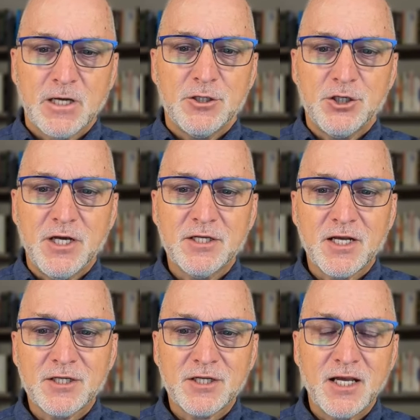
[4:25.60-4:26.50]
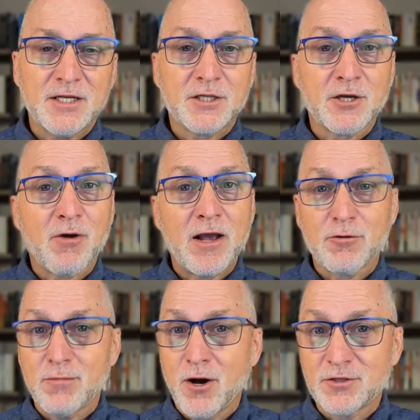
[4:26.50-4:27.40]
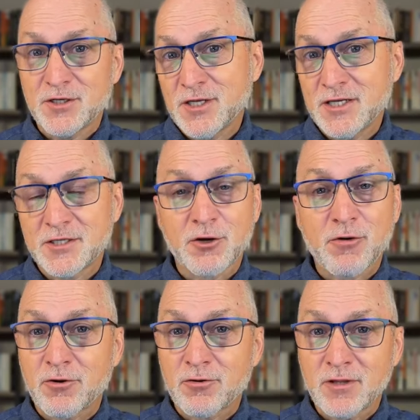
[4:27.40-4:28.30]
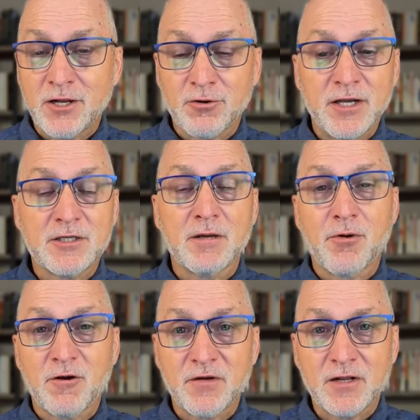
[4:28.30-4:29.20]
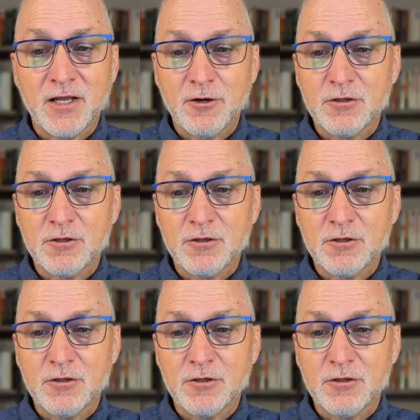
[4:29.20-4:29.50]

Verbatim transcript: Jesus is the greater Moses. He's the greater leader. He's the perfect leader.